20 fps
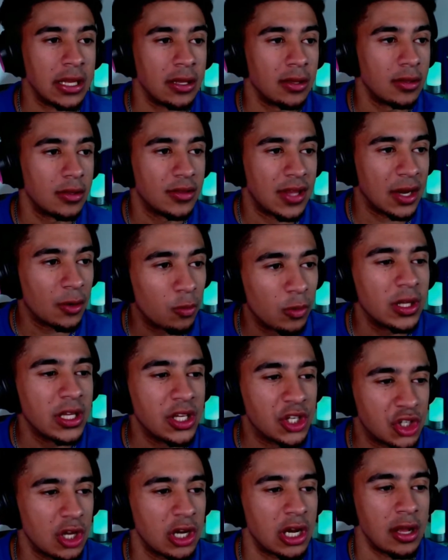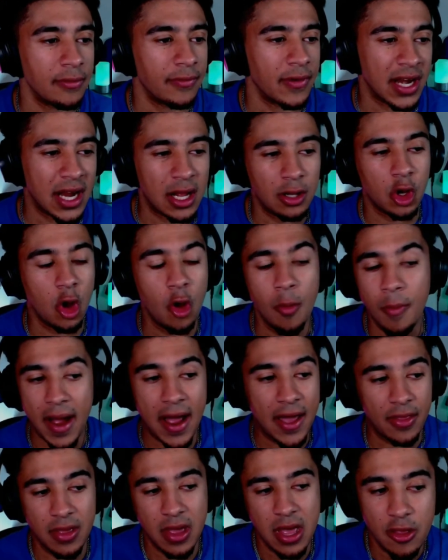They really should have. And I'll go
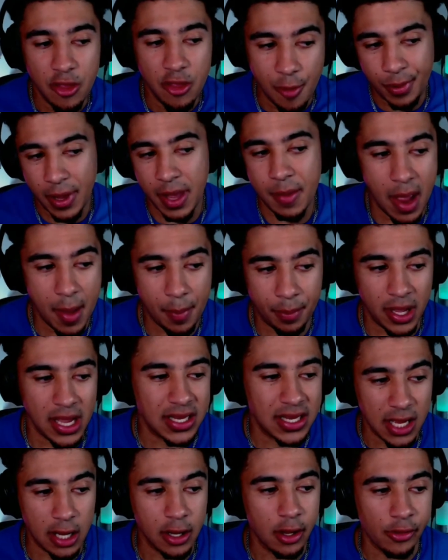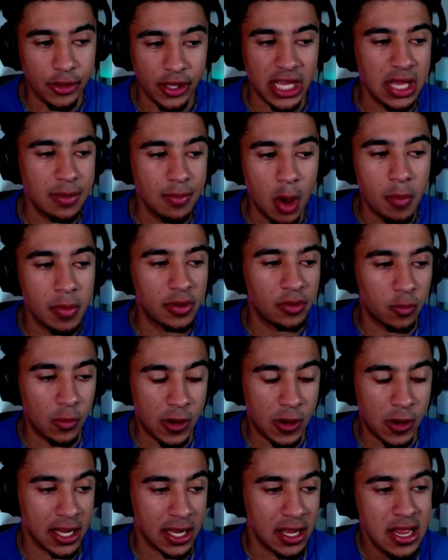by the play-by-play, tell you the key moments
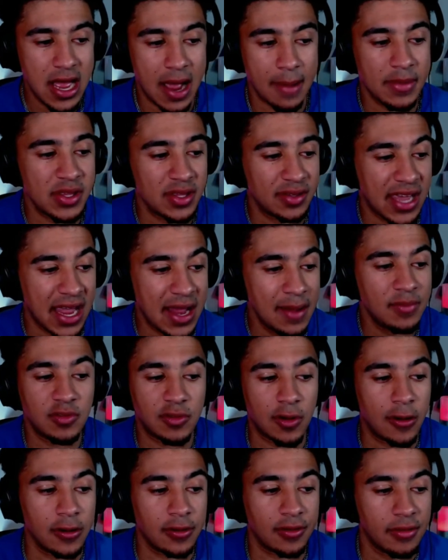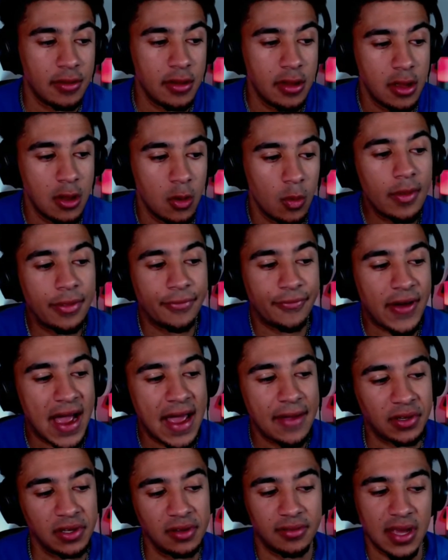why. I mean, this game starts with 5
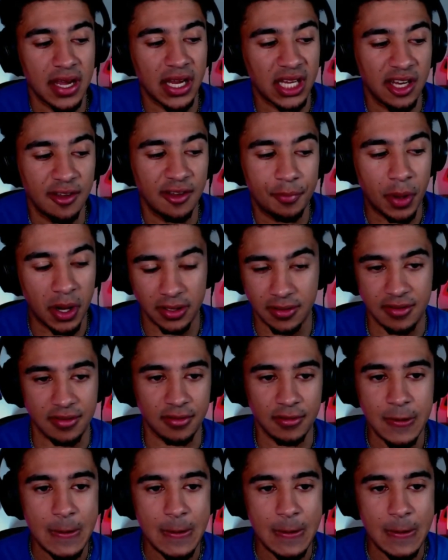consecutive punts.